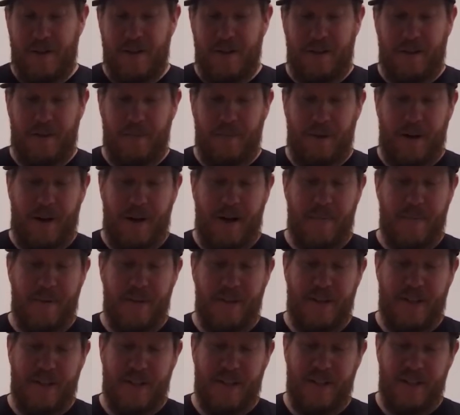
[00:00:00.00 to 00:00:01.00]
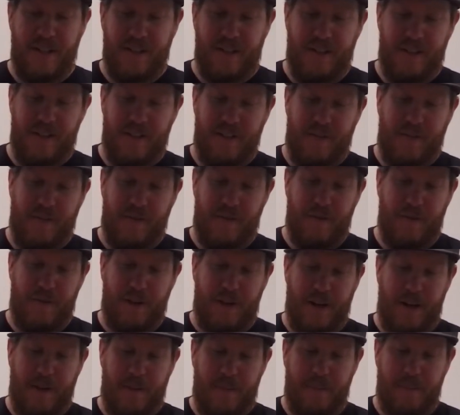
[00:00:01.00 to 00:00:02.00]
compartment there, so it doesn't fall
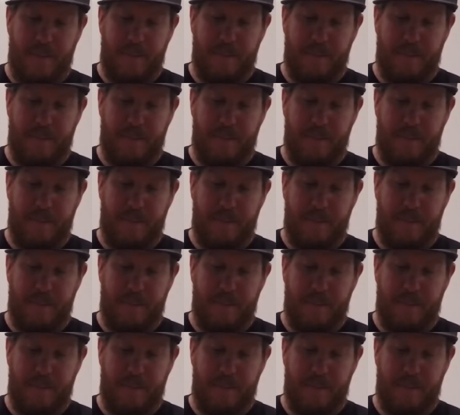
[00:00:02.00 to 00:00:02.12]
out.